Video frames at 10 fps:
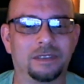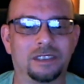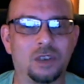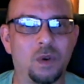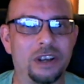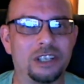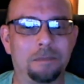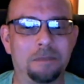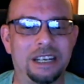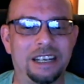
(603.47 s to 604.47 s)
going to
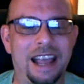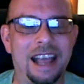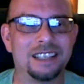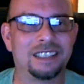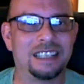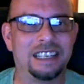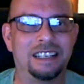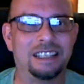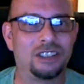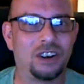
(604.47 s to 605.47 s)
be asked in
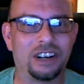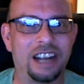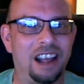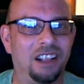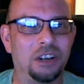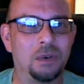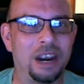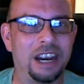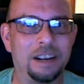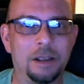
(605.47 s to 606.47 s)
a dark
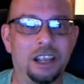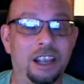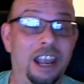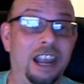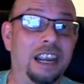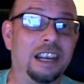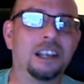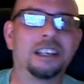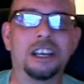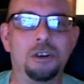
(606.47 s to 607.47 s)
alleyway, hey,
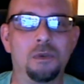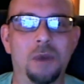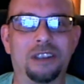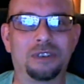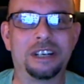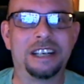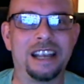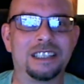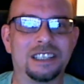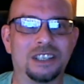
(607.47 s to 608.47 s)
can you wait three
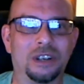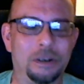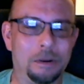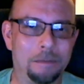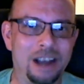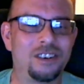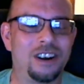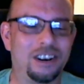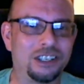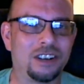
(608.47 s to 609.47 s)
days until I do a
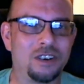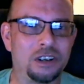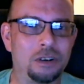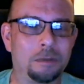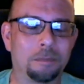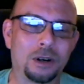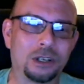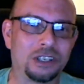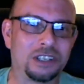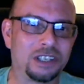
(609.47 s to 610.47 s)
background check on you to
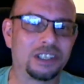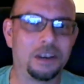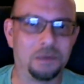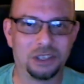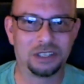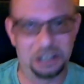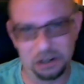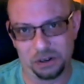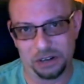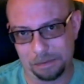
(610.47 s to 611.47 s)
purchase this gun with the
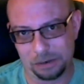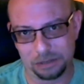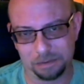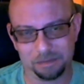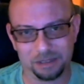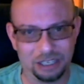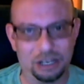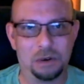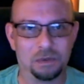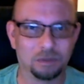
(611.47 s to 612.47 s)
serial numbers, you
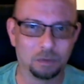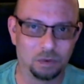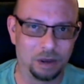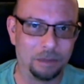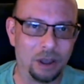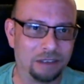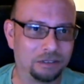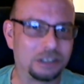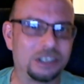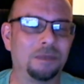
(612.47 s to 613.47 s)
know, rubbed off
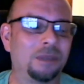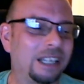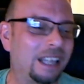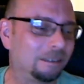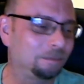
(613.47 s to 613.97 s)
or something like that?